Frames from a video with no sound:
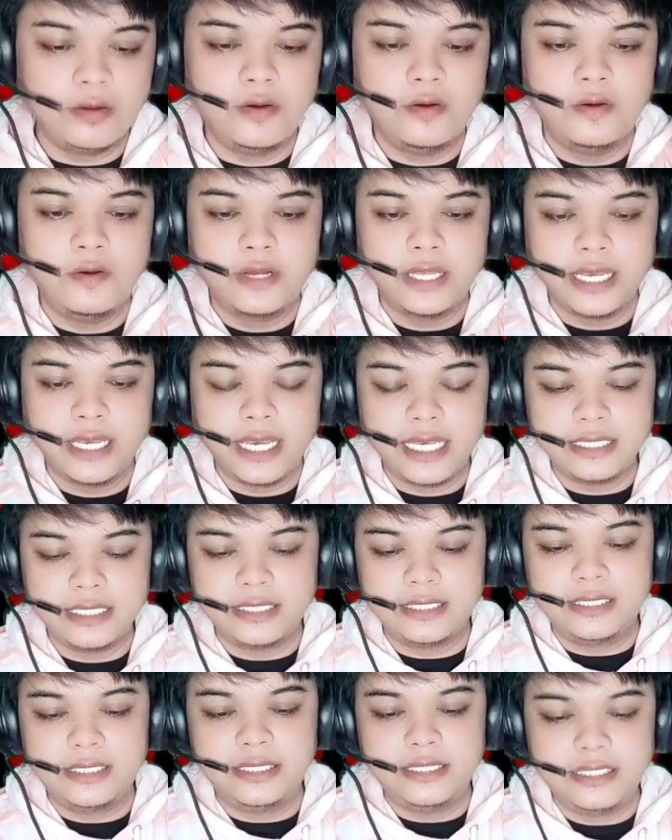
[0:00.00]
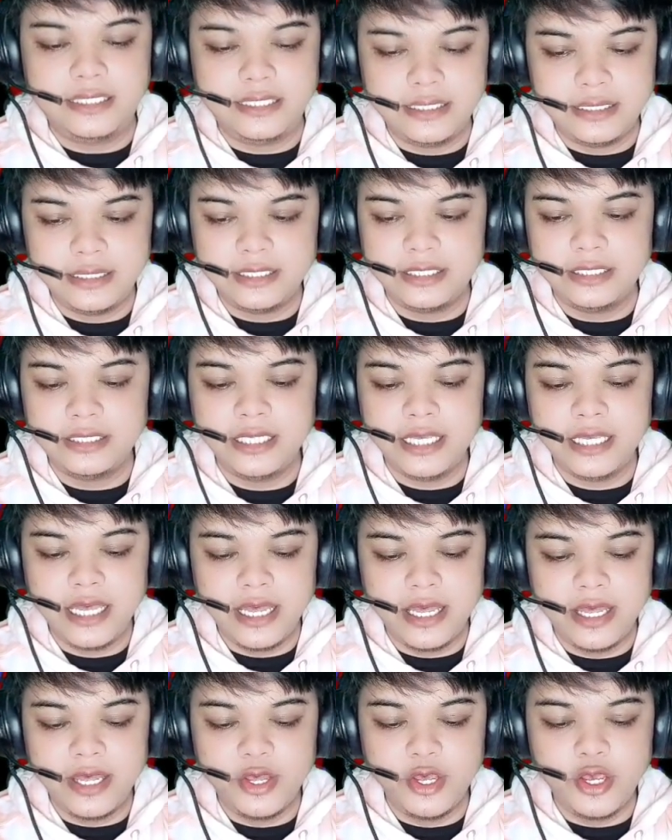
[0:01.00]
Okay, guys.
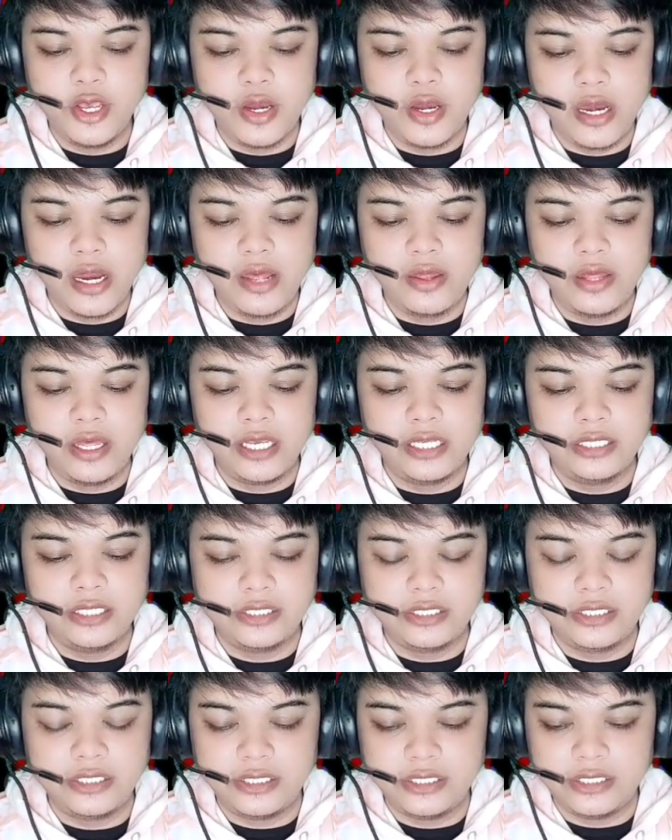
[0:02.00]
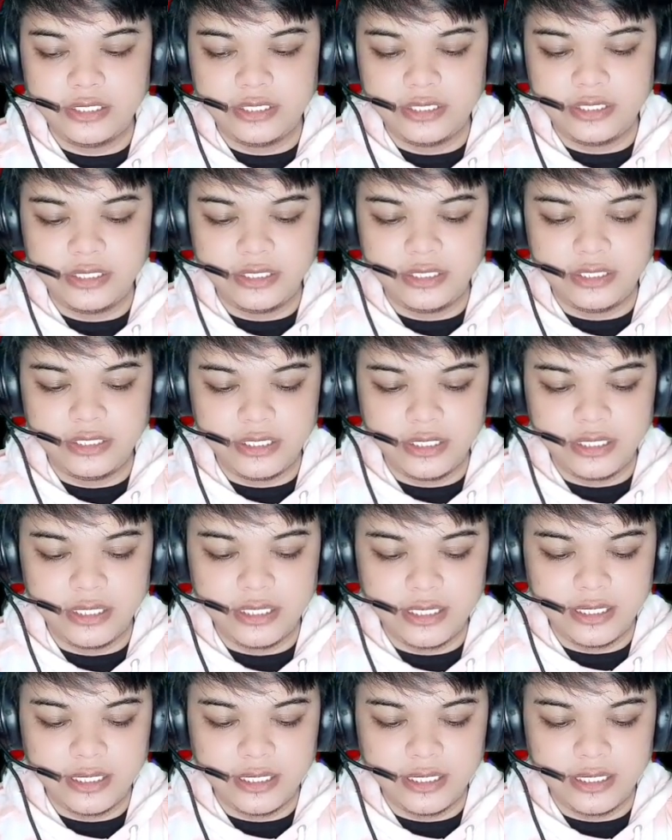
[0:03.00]
Here it is.